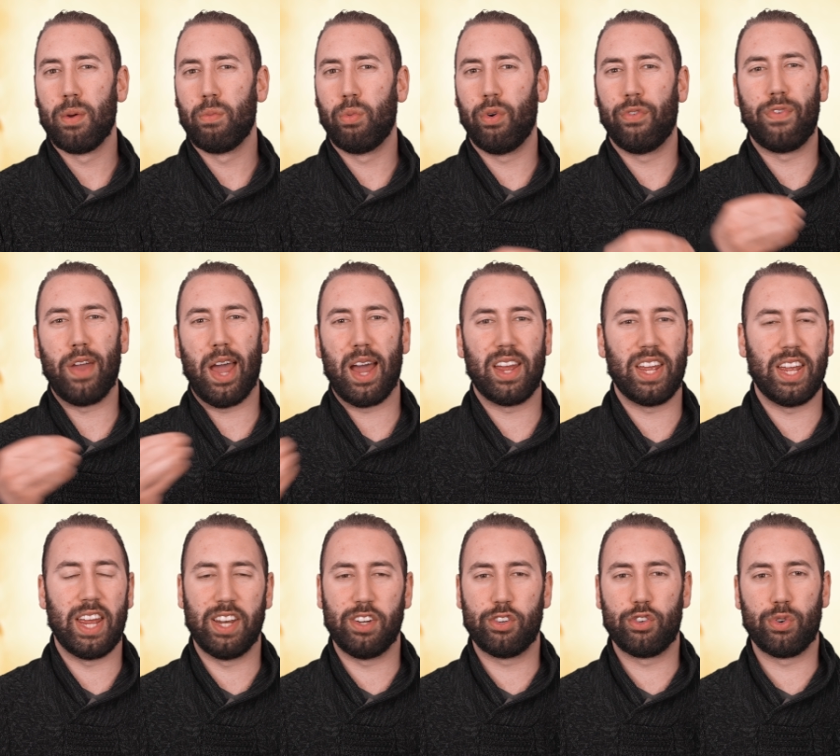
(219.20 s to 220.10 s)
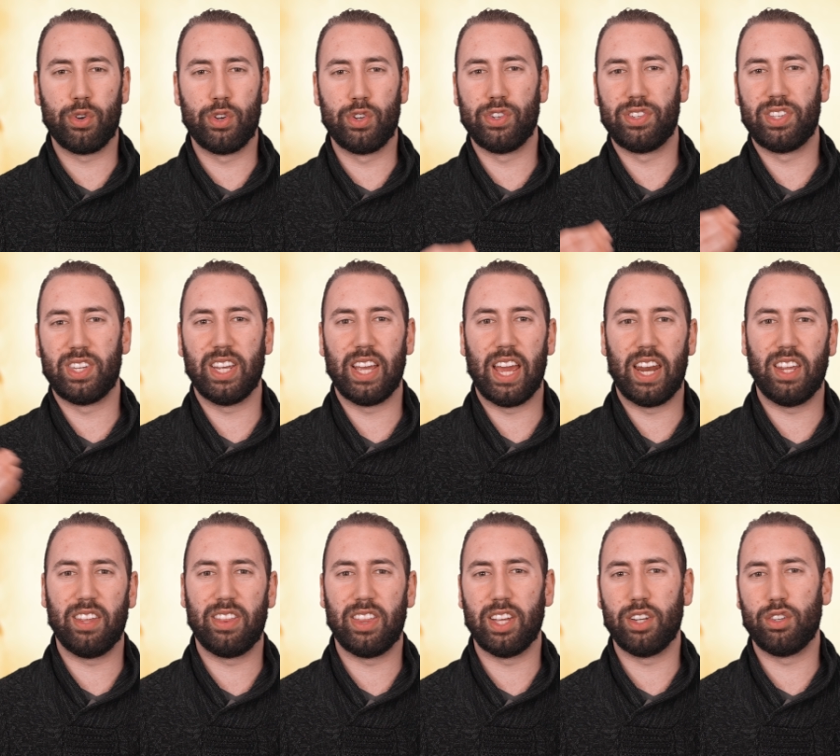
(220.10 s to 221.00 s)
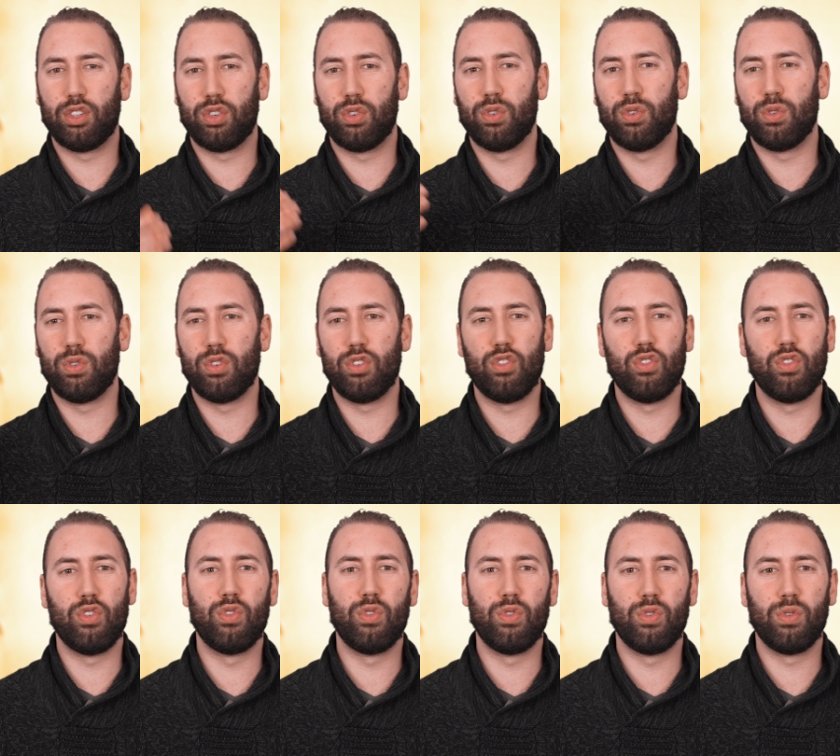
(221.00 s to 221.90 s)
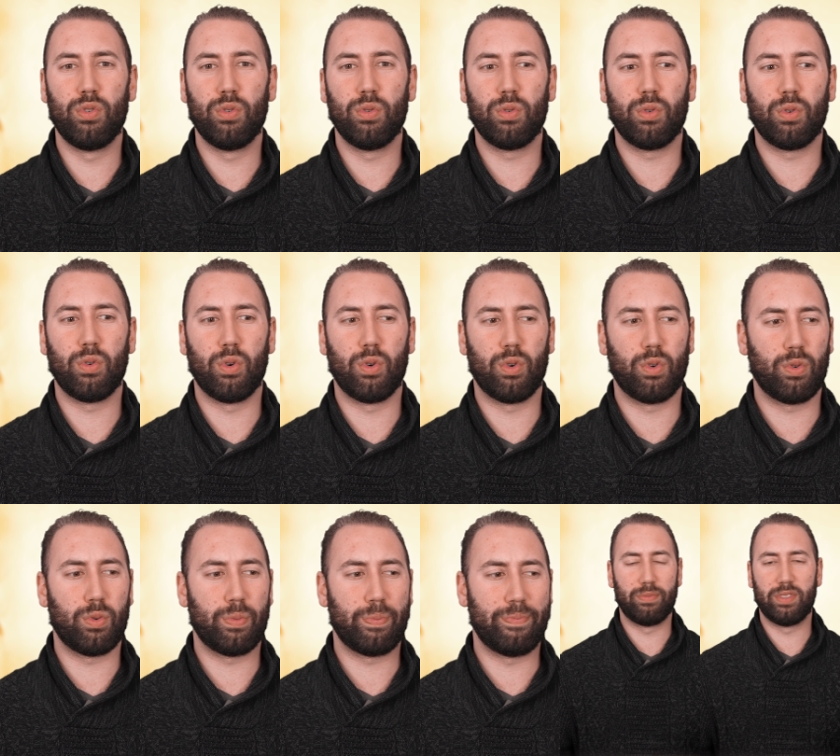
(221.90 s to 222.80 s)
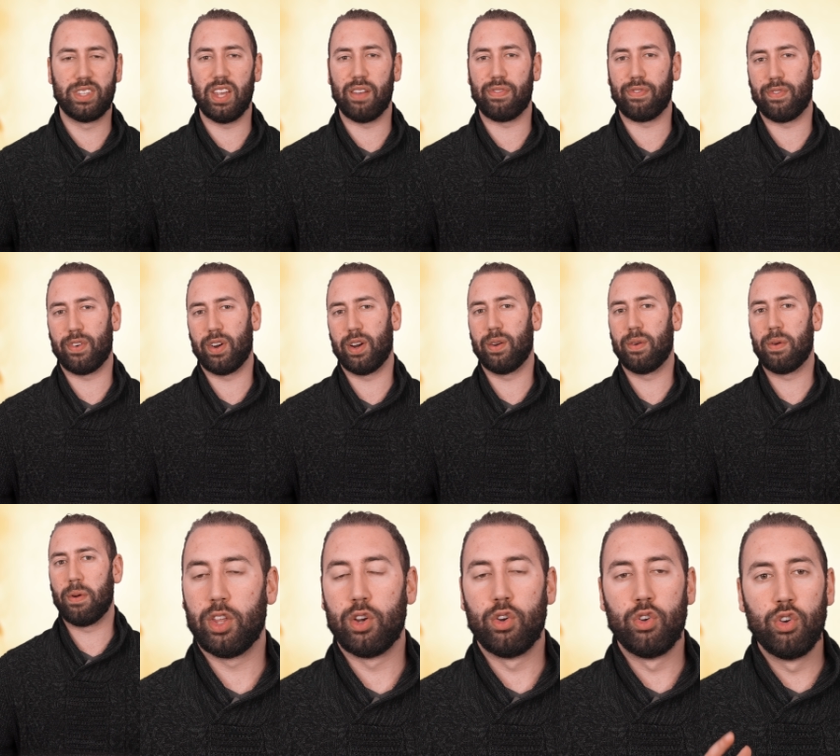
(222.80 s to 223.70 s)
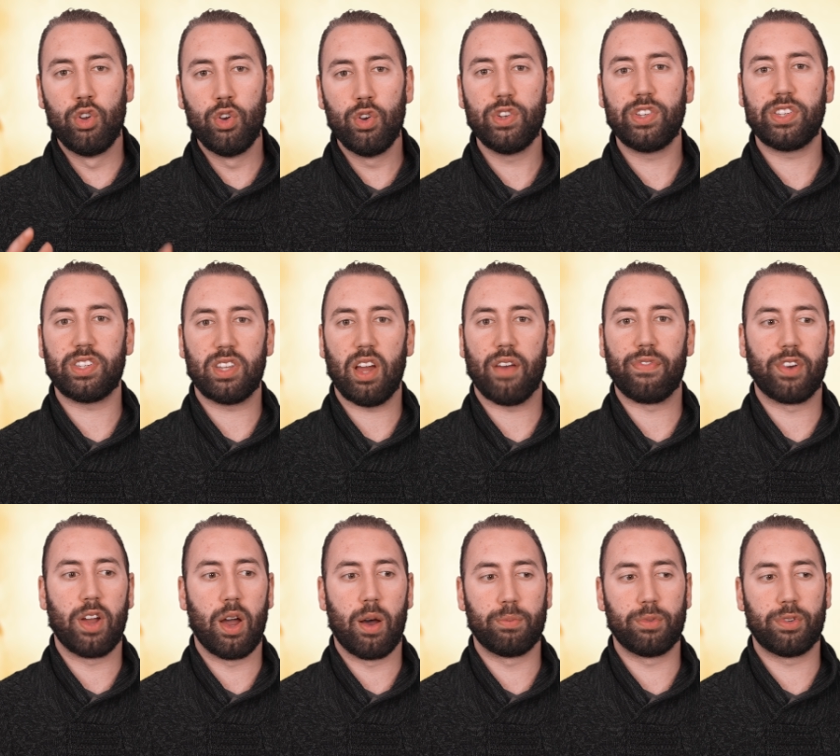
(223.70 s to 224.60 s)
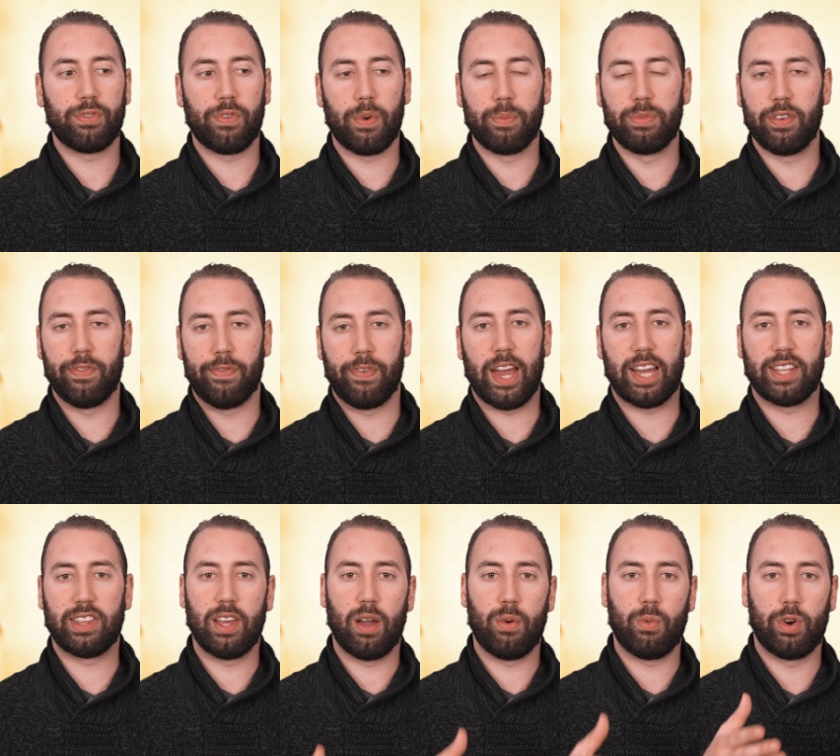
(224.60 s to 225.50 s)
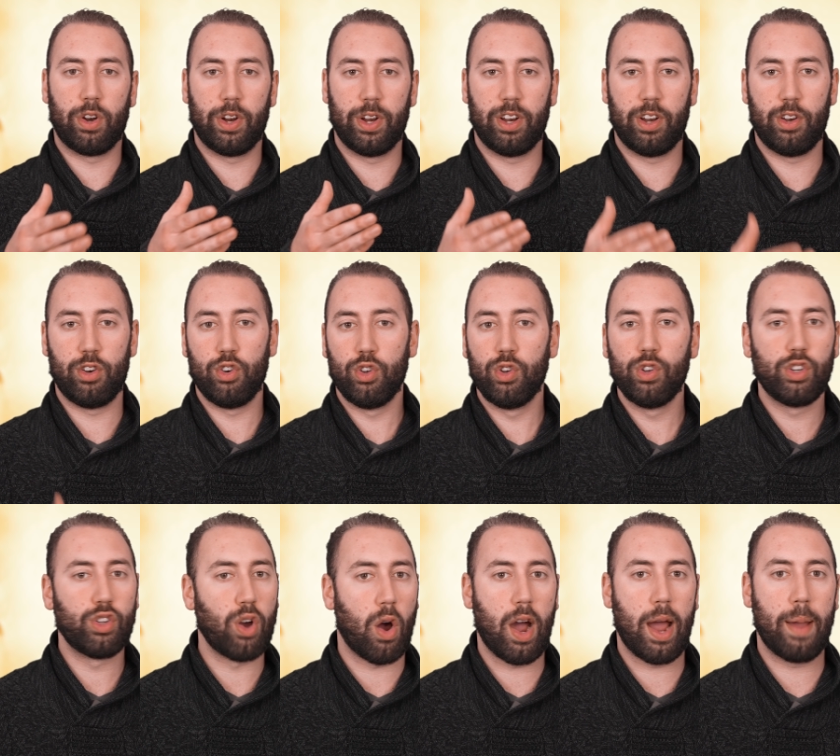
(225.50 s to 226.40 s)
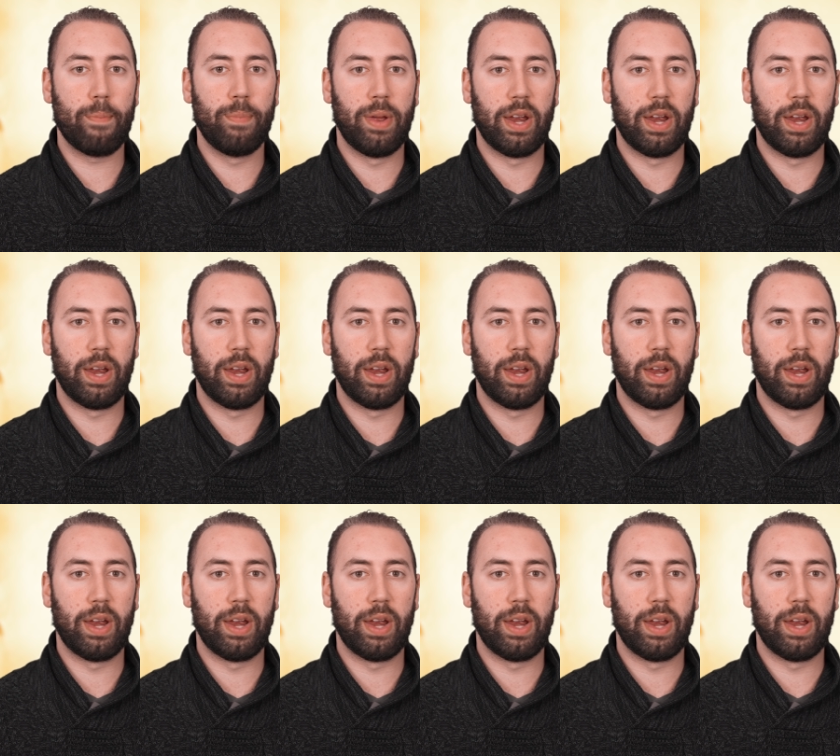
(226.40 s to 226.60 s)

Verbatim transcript: without introducing anything too new or different. The new stuff comes from the fact that we're in a new time